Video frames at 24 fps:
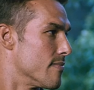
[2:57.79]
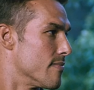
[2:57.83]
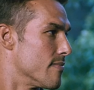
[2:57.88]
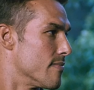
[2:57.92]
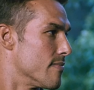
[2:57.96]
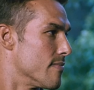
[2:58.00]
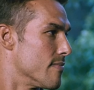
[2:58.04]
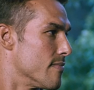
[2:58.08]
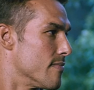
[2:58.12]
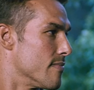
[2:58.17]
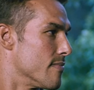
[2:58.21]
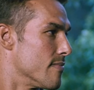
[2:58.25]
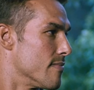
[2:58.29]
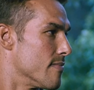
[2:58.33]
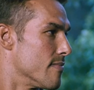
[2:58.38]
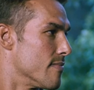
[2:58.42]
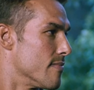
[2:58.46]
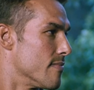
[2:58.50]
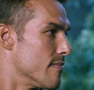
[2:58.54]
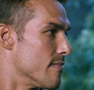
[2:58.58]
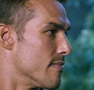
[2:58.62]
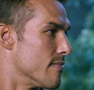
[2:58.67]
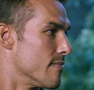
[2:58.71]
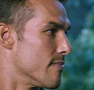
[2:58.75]

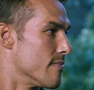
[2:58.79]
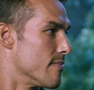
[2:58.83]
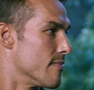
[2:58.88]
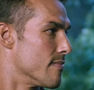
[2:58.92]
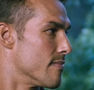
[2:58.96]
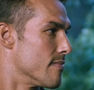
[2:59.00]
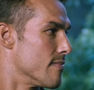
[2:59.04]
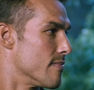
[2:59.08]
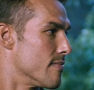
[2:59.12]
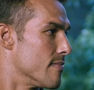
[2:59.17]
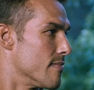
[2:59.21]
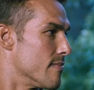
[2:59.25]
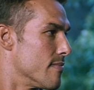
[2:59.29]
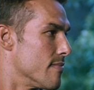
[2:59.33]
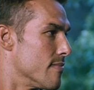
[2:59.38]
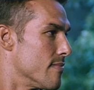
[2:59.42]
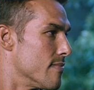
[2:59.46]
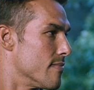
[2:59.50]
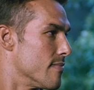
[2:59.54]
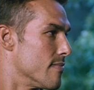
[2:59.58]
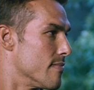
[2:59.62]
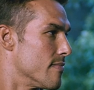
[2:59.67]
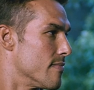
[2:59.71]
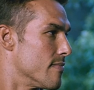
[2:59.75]

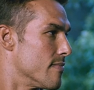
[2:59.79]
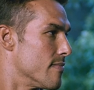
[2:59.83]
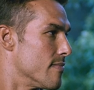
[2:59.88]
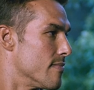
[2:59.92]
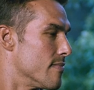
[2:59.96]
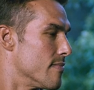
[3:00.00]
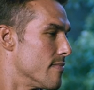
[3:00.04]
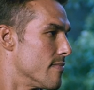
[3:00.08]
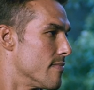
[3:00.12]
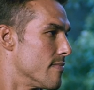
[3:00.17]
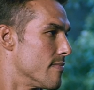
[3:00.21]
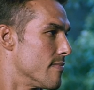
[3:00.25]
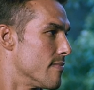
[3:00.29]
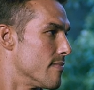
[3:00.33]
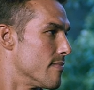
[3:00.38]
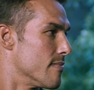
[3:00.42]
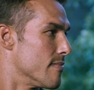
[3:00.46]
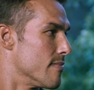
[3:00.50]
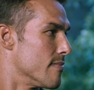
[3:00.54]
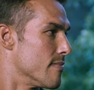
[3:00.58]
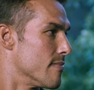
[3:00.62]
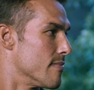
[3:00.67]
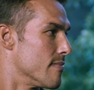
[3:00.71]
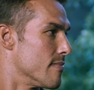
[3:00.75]

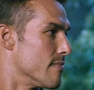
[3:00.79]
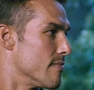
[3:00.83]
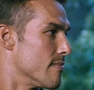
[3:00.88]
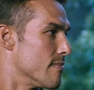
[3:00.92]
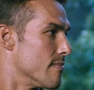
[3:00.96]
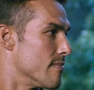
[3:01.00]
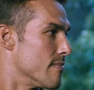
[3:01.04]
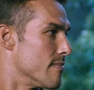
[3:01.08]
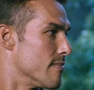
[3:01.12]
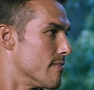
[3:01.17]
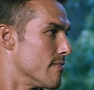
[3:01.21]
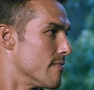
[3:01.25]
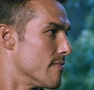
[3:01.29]
No words are spoken by the person on screen.